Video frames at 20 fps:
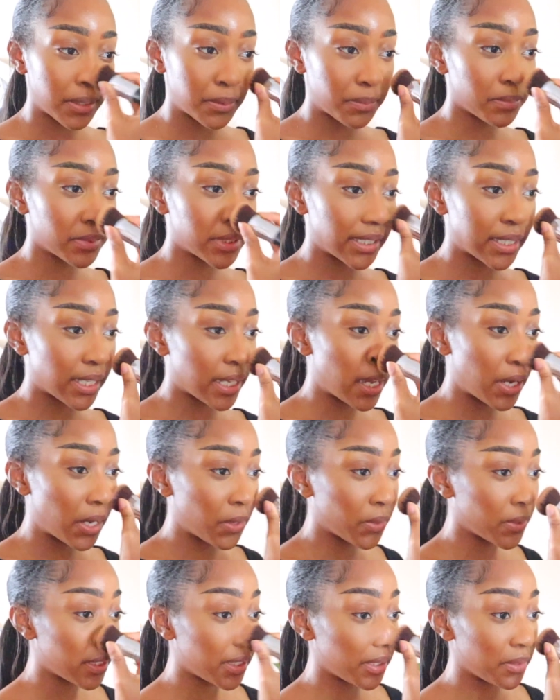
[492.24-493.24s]
what's a
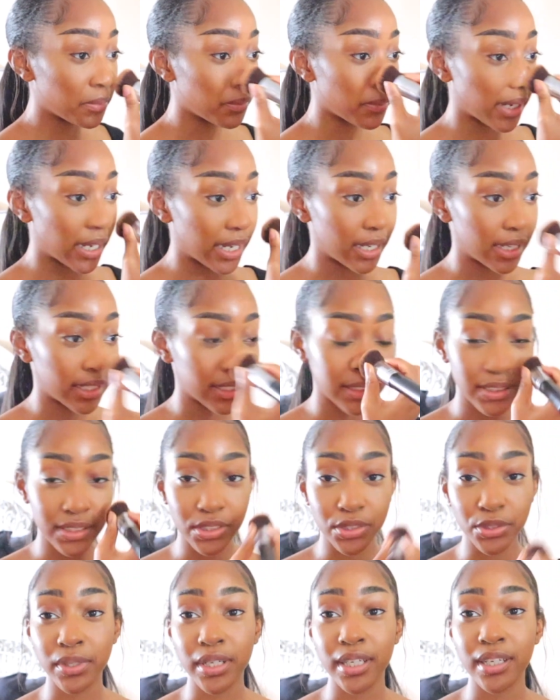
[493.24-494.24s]
healthy way
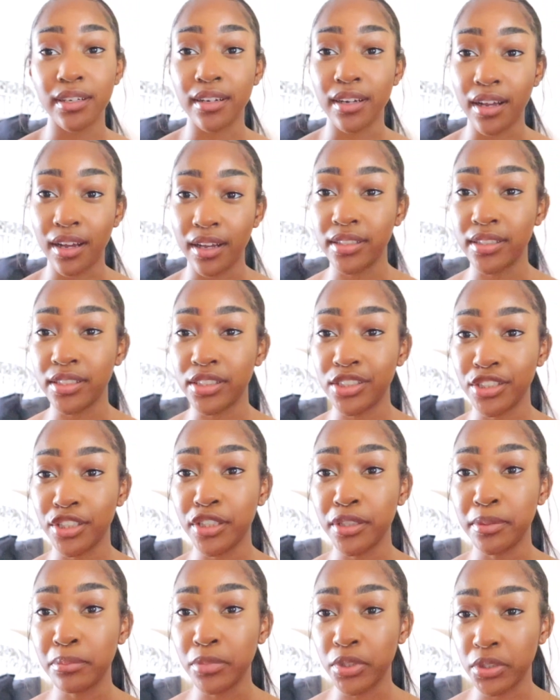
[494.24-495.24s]
to acknowledge your
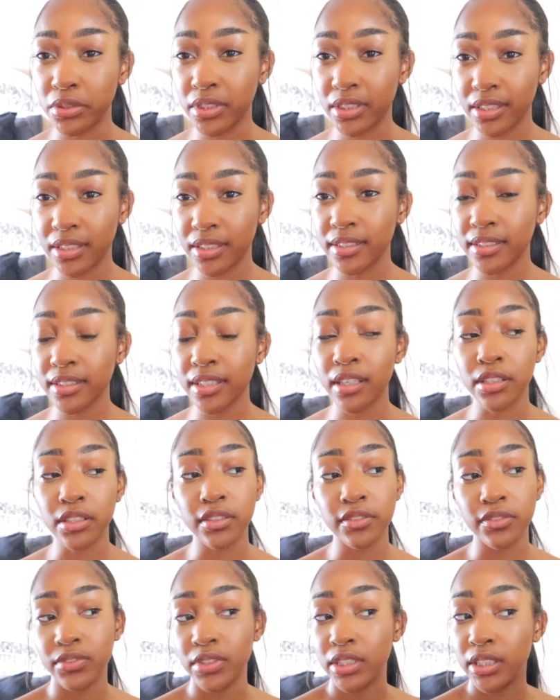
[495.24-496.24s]
emotions and
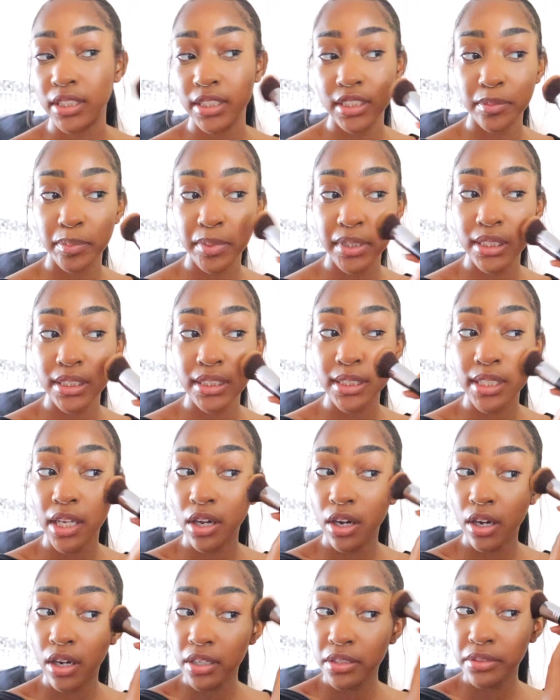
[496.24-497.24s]
your feelings, because they
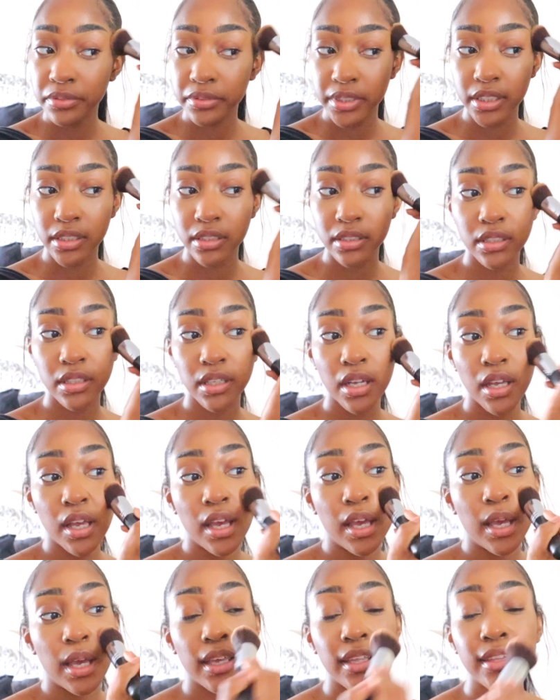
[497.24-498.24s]
are real
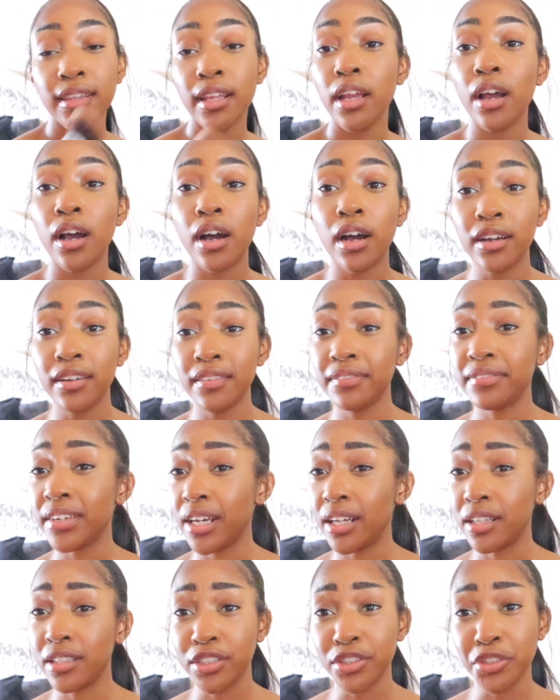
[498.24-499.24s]
and they are
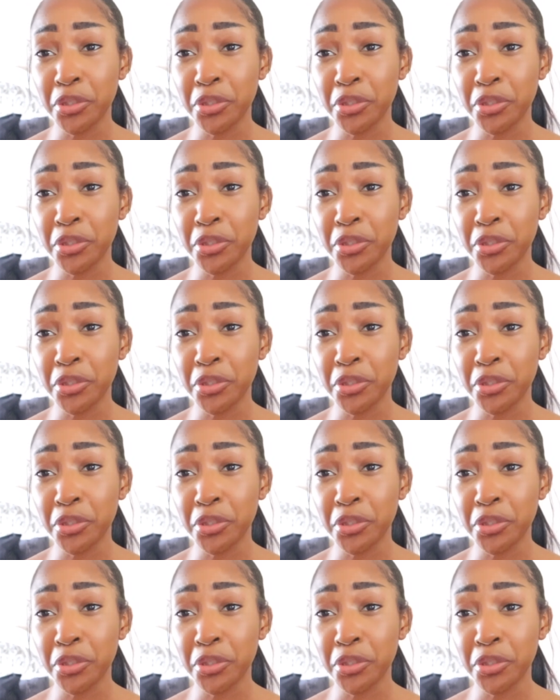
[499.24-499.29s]
valid.